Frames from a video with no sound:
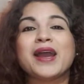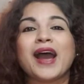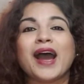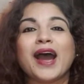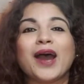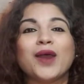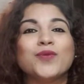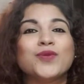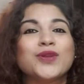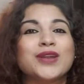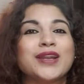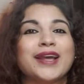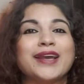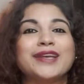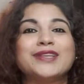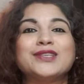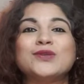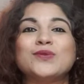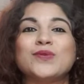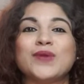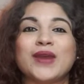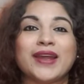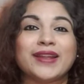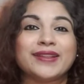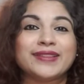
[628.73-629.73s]
I would like
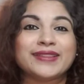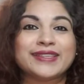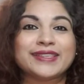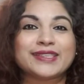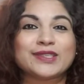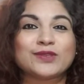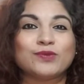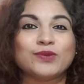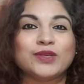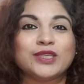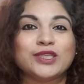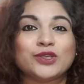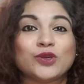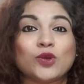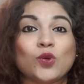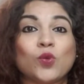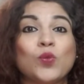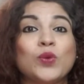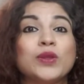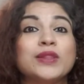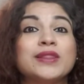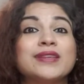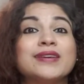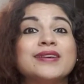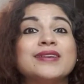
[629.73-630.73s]
to end this video
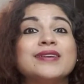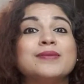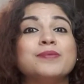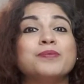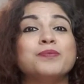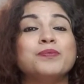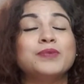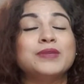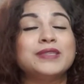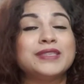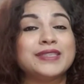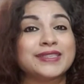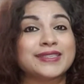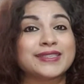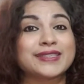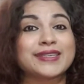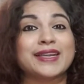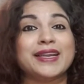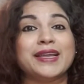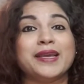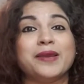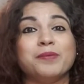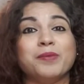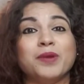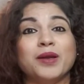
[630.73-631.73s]
with a
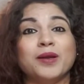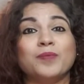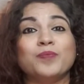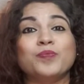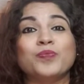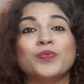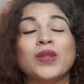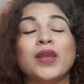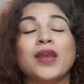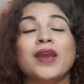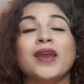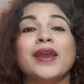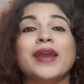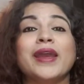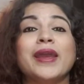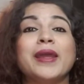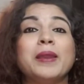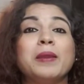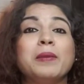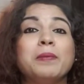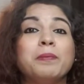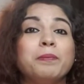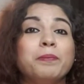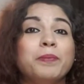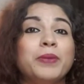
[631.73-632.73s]
disclaimer
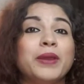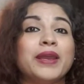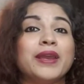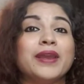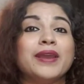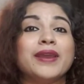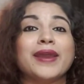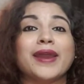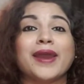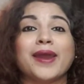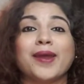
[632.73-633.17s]
in big